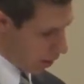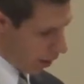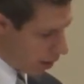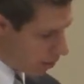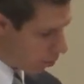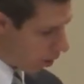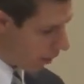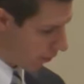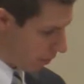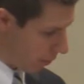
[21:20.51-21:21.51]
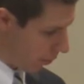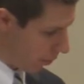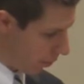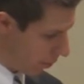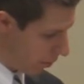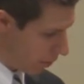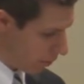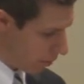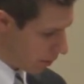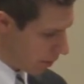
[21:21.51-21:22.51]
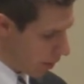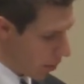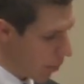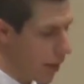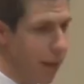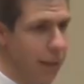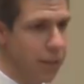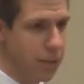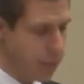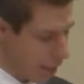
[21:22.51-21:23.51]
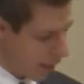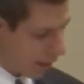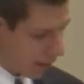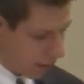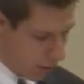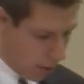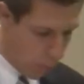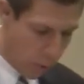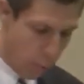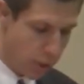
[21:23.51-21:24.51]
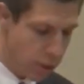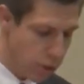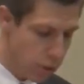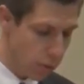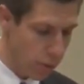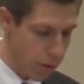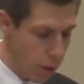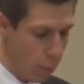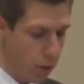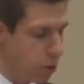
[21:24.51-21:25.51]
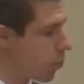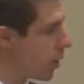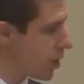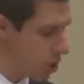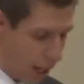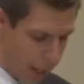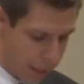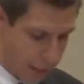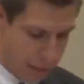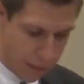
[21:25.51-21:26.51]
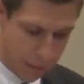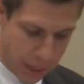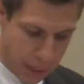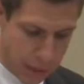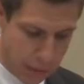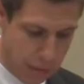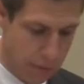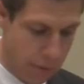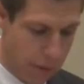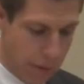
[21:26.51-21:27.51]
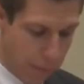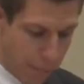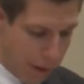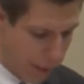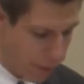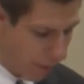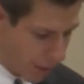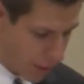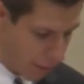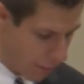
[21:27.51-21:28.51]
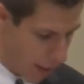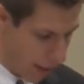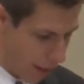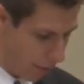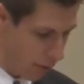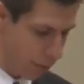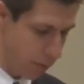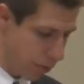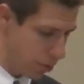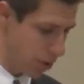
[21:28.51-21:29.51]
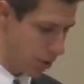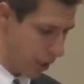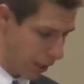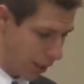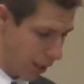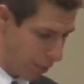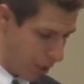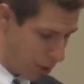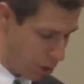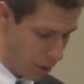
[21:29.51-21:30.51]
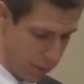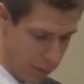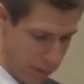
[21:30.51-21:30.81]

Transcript: unprofitable. But instead, what are we to do? We're to reject divisive, a divisive man after the first and second admonition,